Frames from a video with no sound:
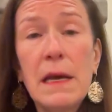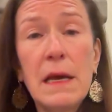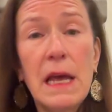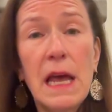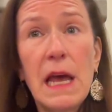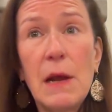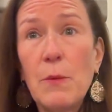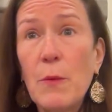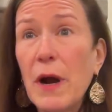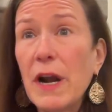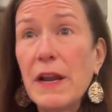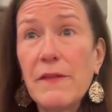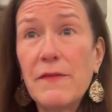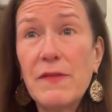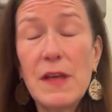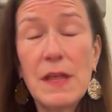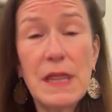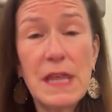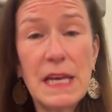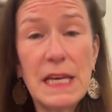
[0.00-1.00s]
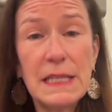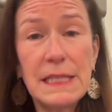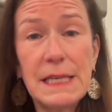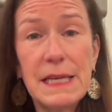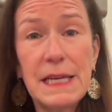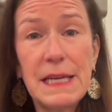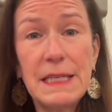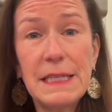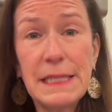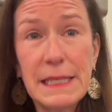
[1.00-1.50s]
And one of the things
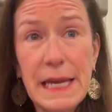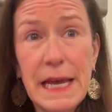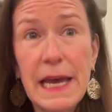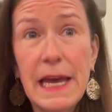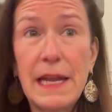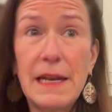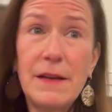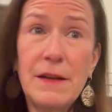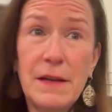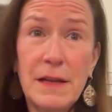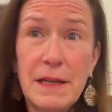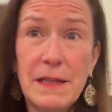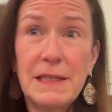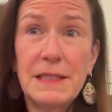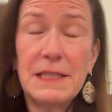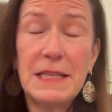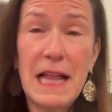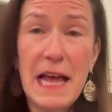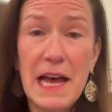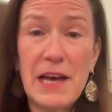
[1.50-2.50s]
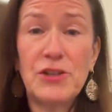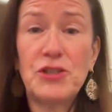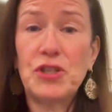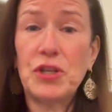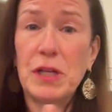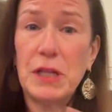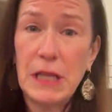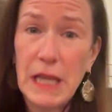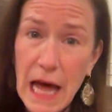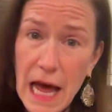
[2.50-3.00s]
he said
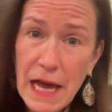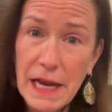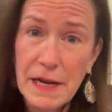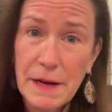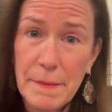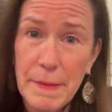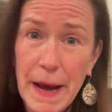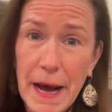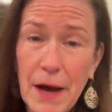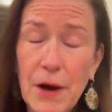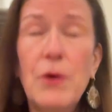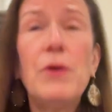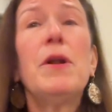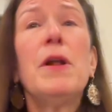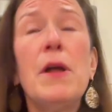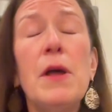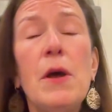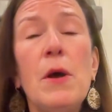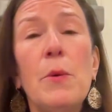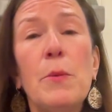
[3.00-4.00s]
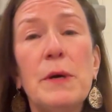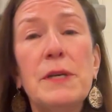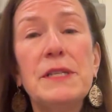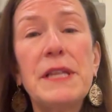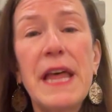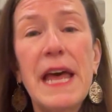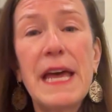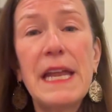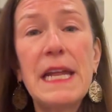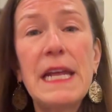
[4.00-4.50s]
/ lied about was
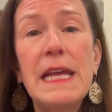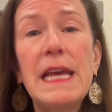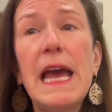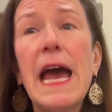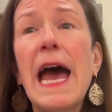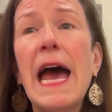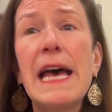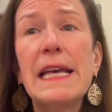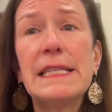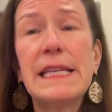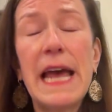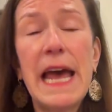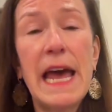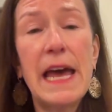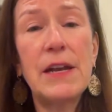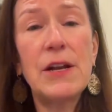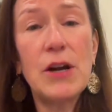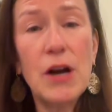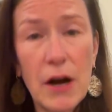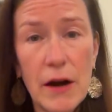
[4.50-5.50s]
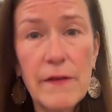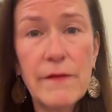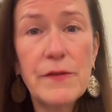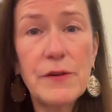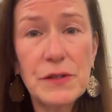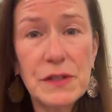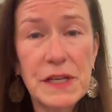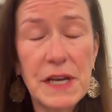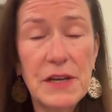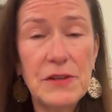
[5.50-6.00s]
that he has had
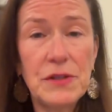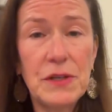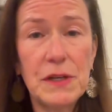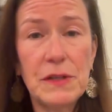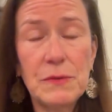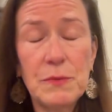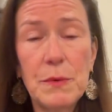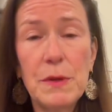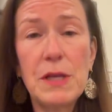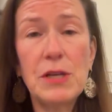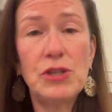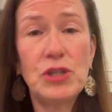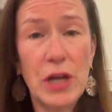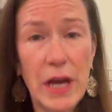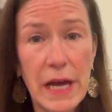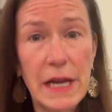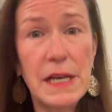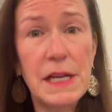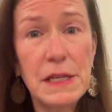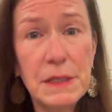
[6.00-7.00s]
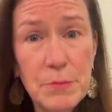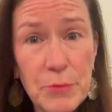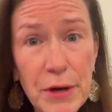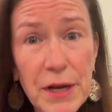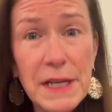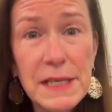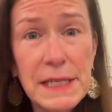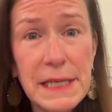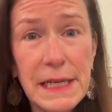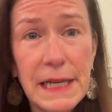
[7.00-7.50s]
conversations with the Chinese
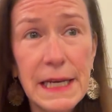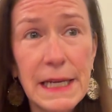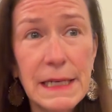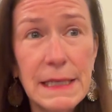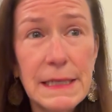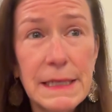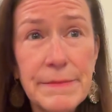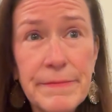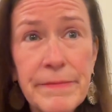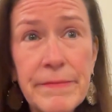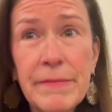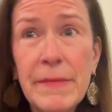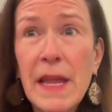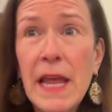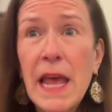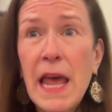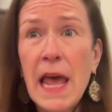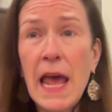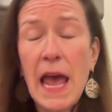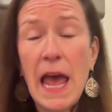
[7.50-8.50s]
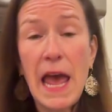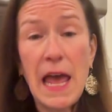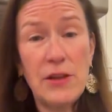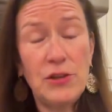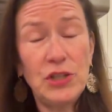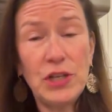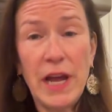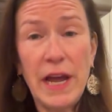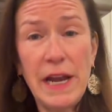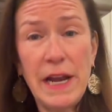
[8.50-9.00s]
president. And
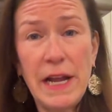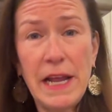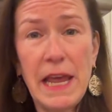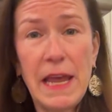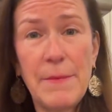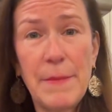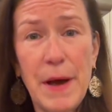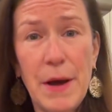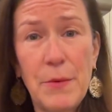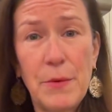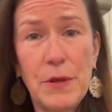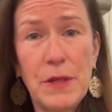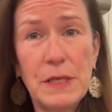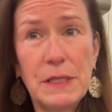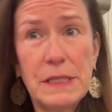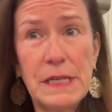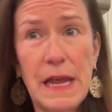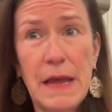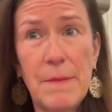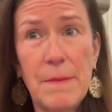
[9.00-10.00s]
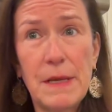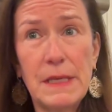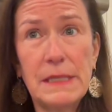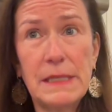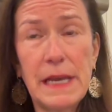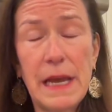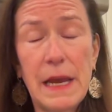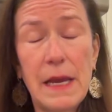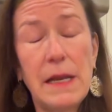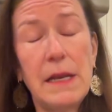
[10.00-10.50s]
China came out with a statement
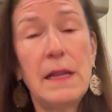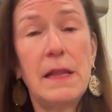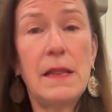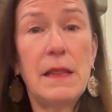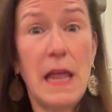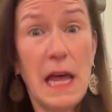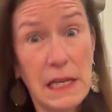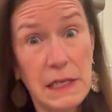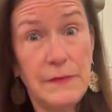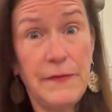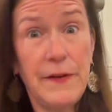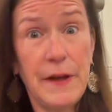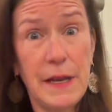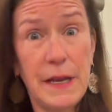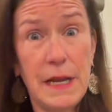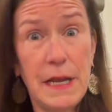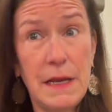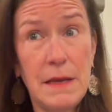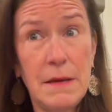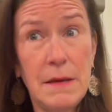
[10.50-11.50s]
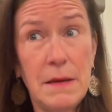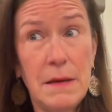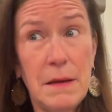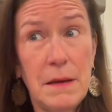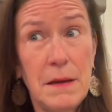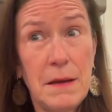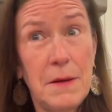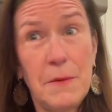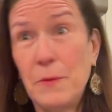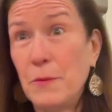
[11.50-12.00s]
saying, "That's funny.
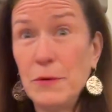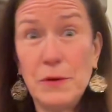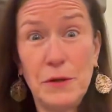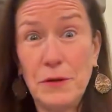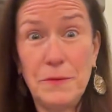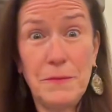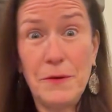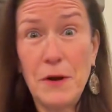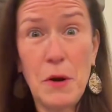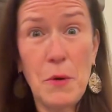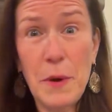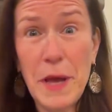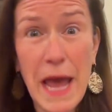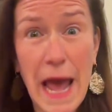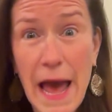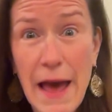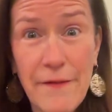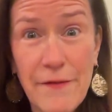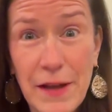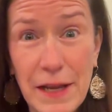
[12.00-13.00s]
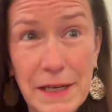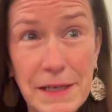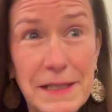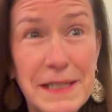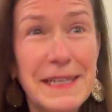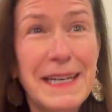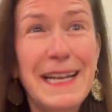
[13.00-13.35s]
No, we haven't."